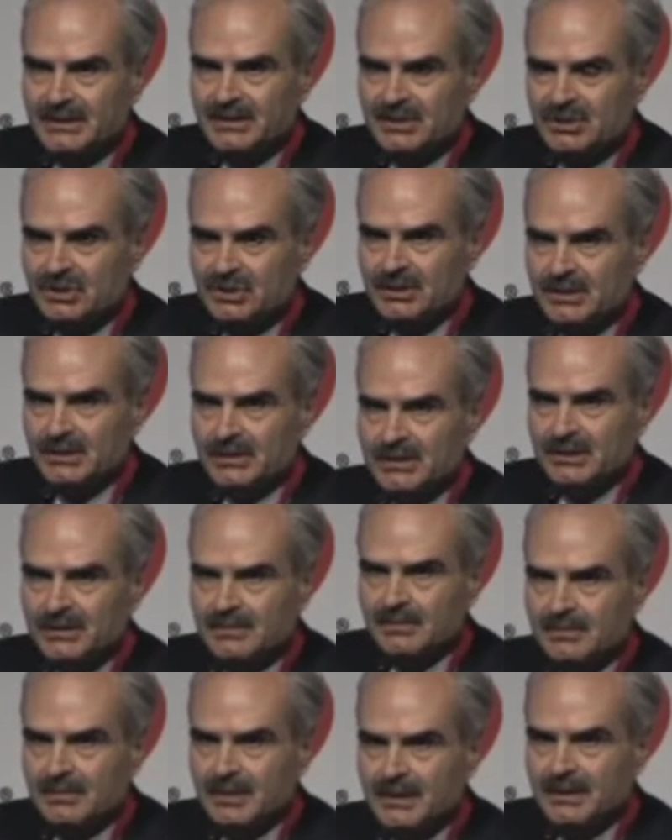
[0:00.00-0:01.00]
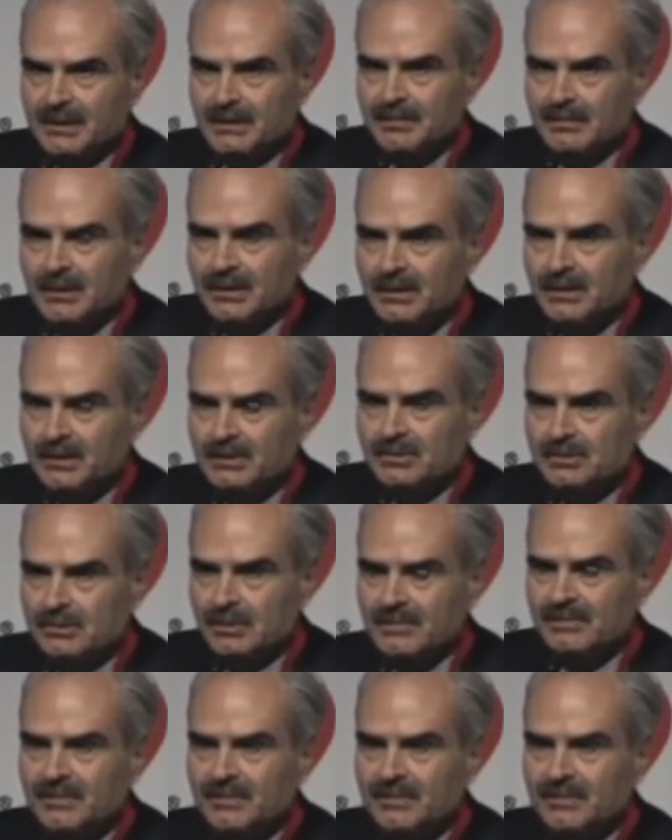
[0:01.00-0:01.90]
can generate many millions or